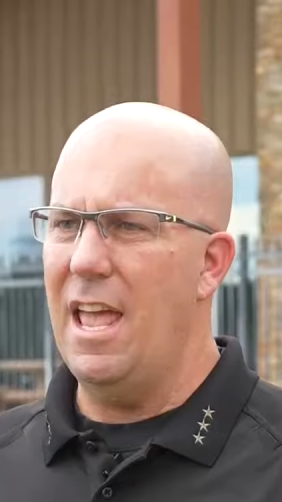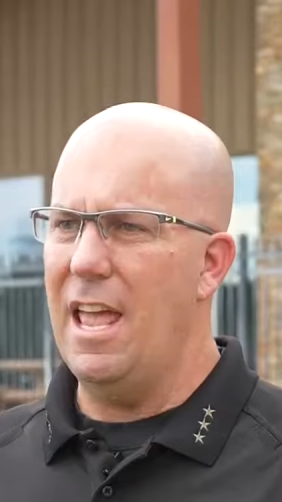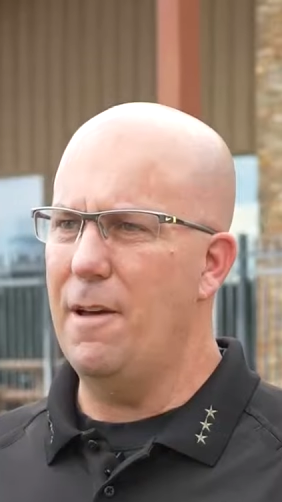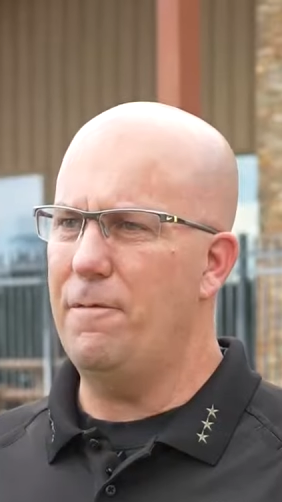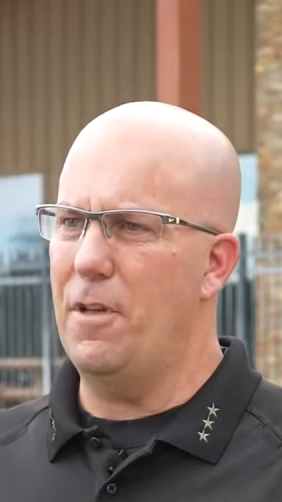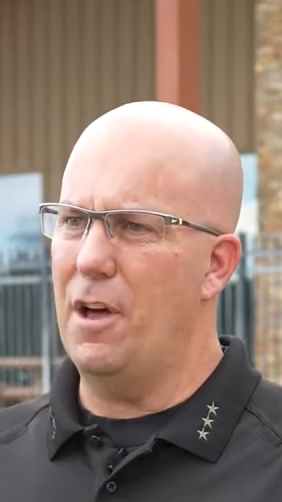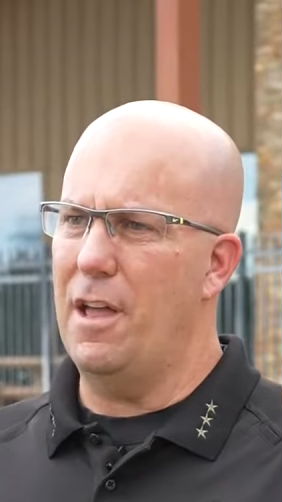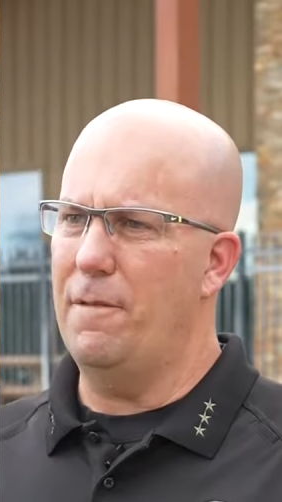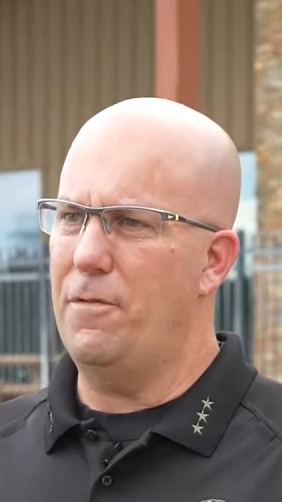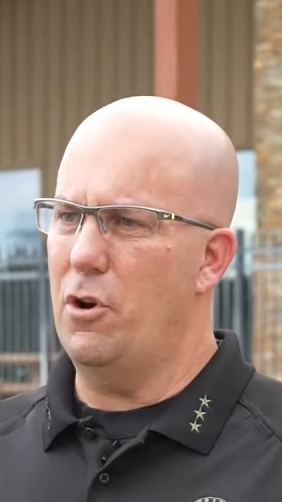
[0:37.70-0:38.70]
If, uh,
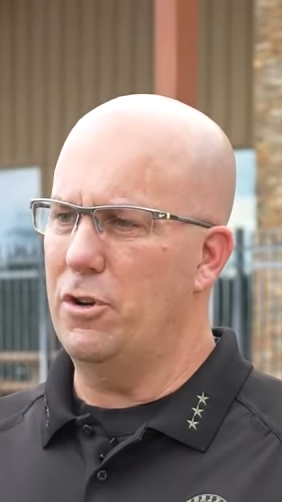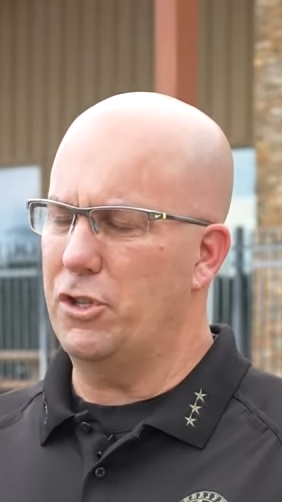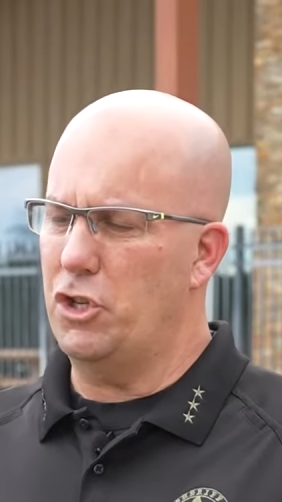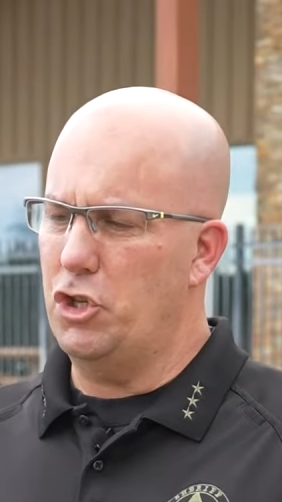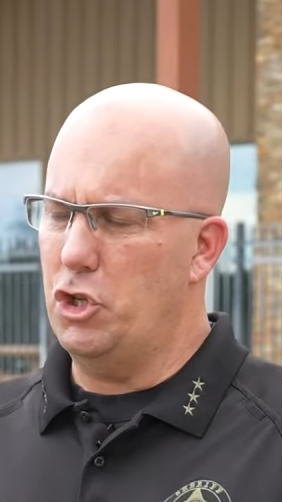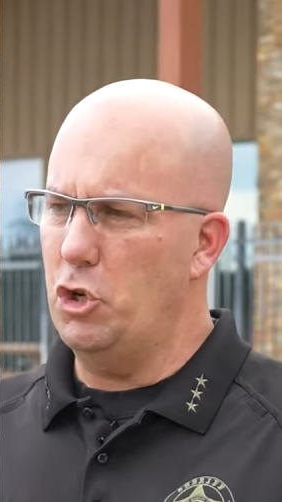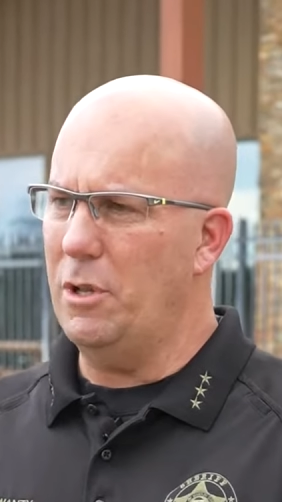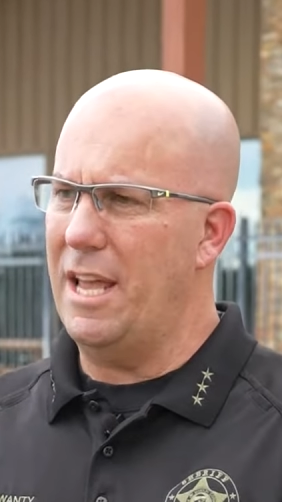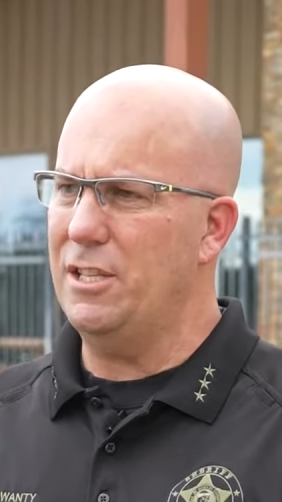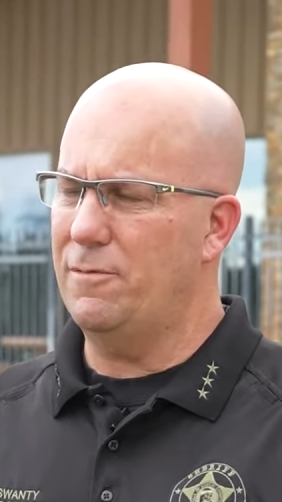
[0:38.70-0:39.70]
if there's two
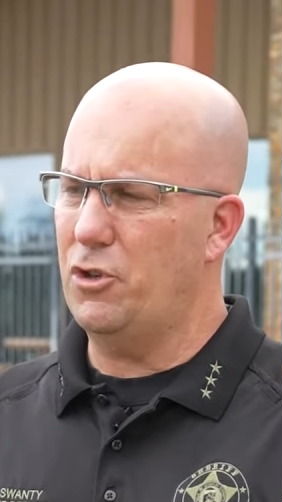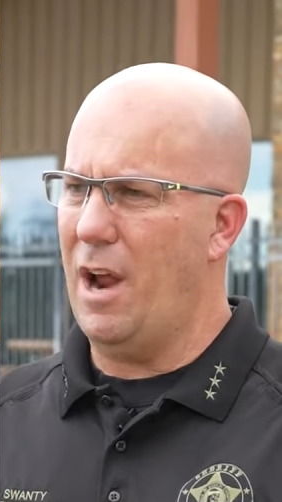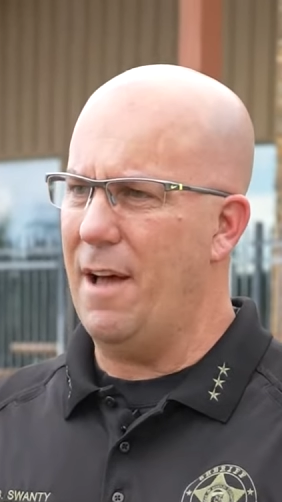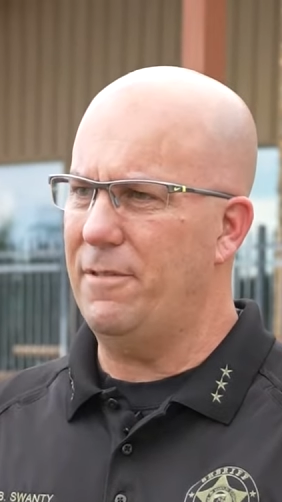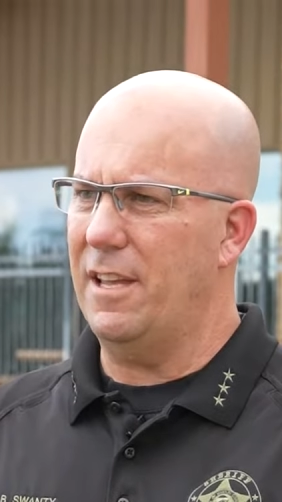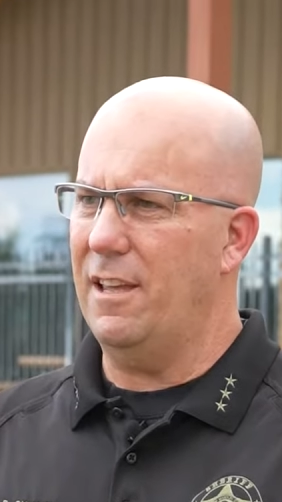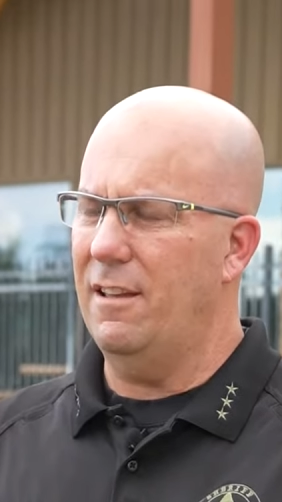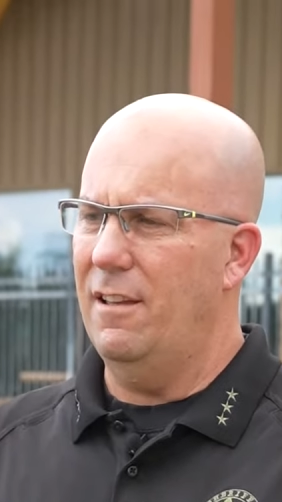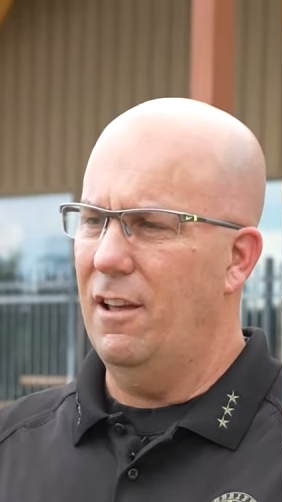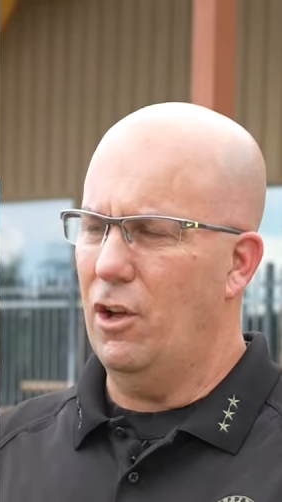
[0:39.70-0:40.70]
lanes of traffic
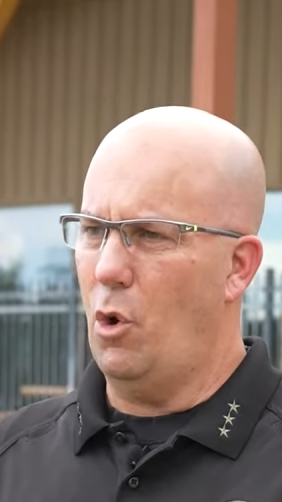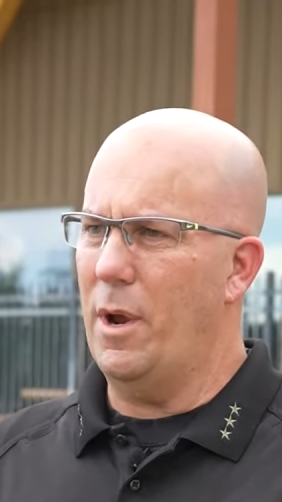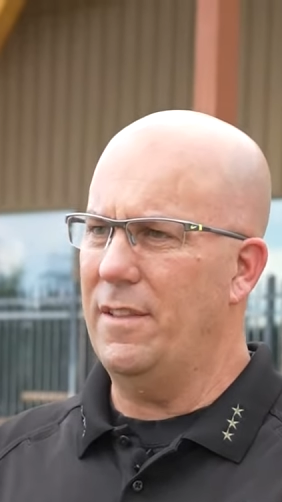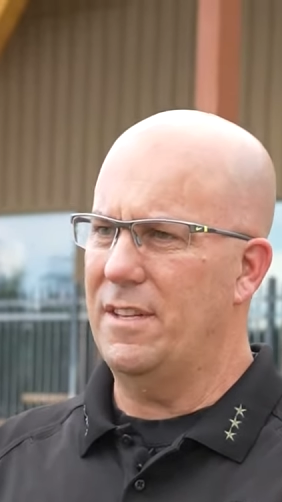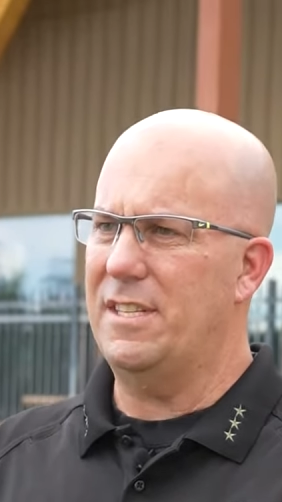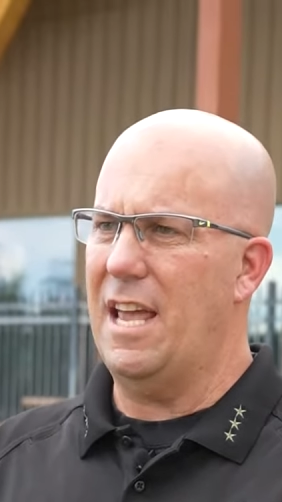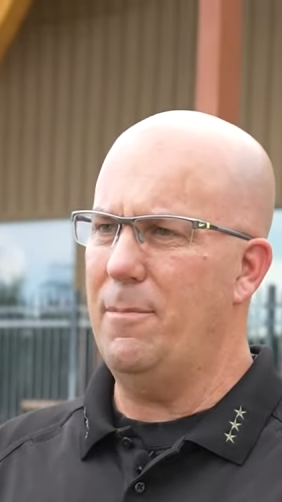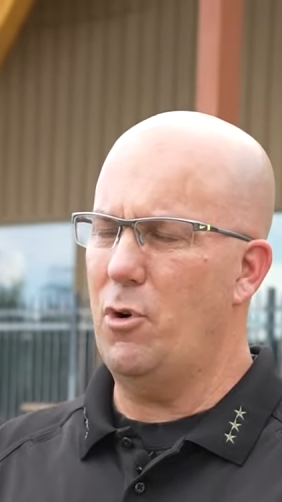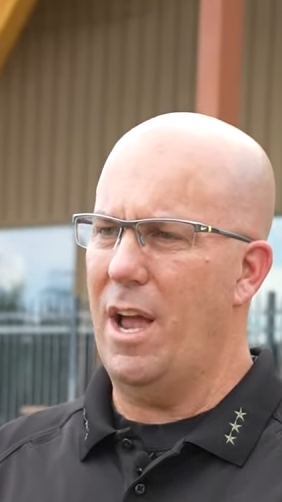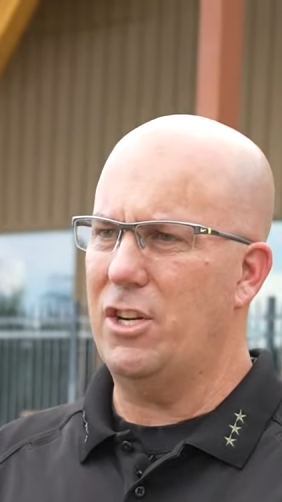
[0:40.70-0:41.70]
going in the same
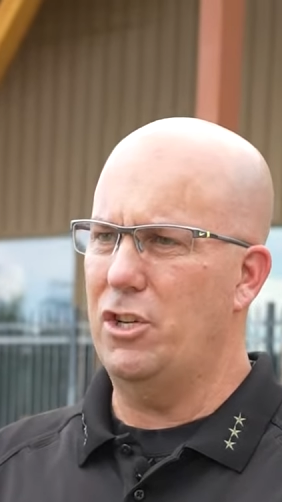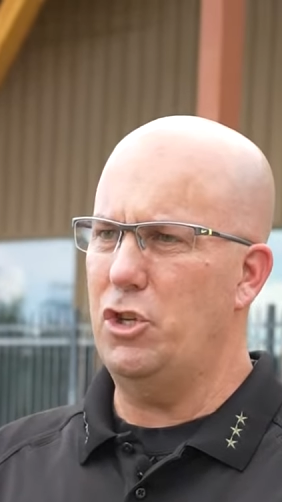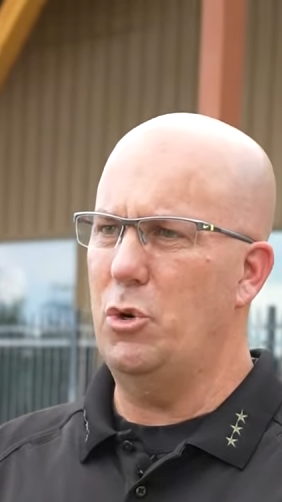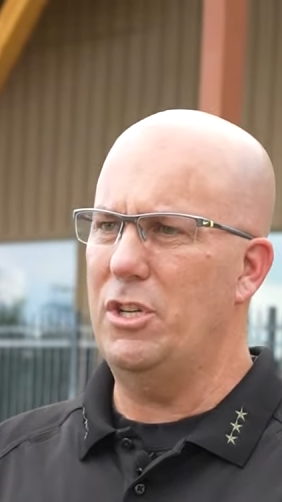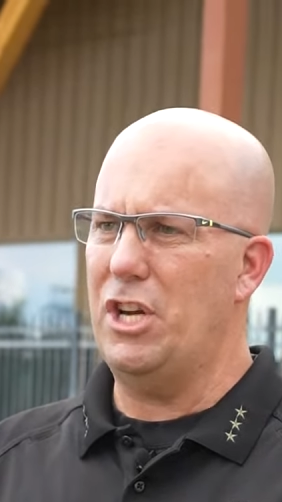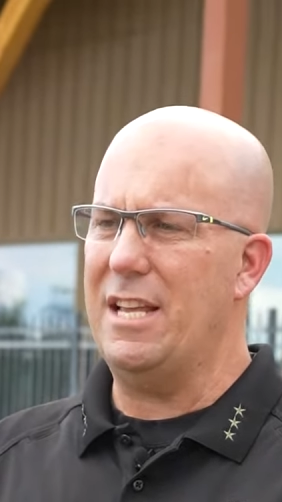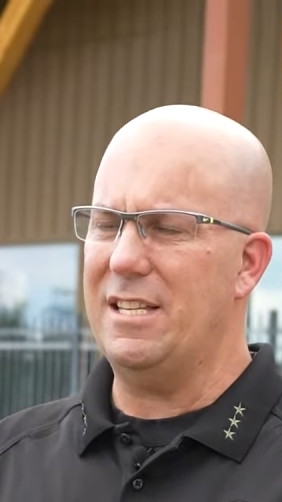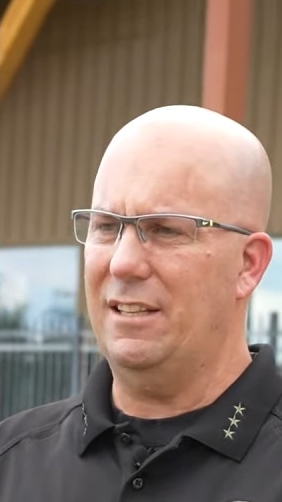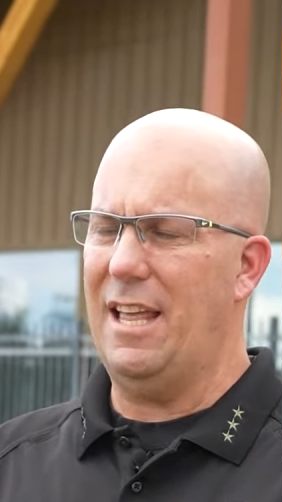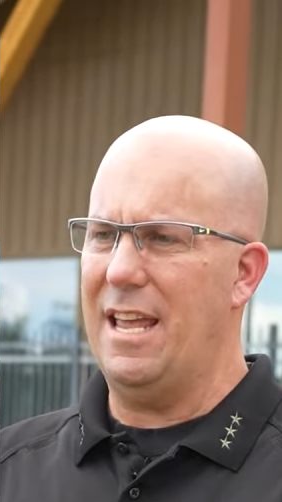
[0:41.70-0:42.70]
direction, two
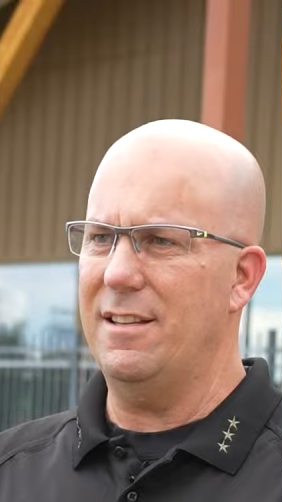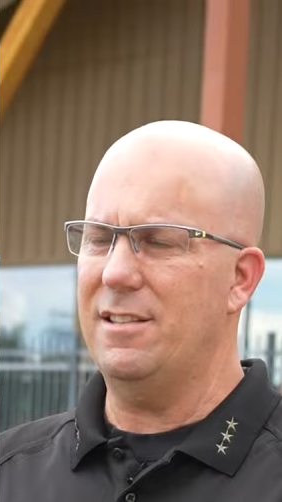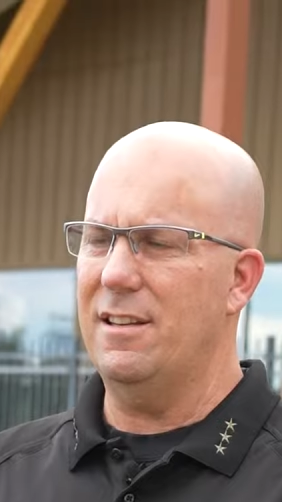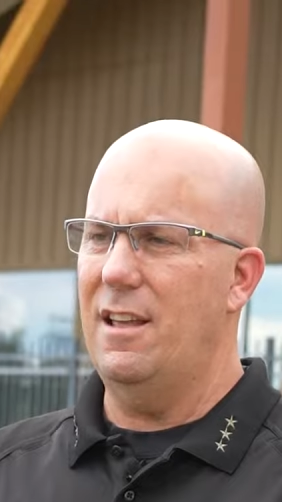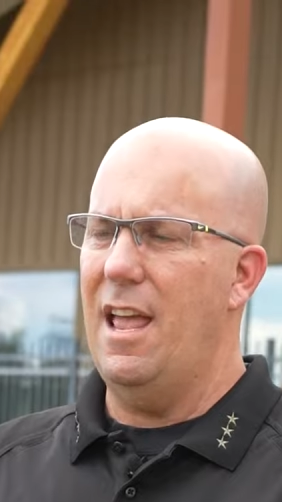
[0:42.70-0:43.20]
adjacent lanes,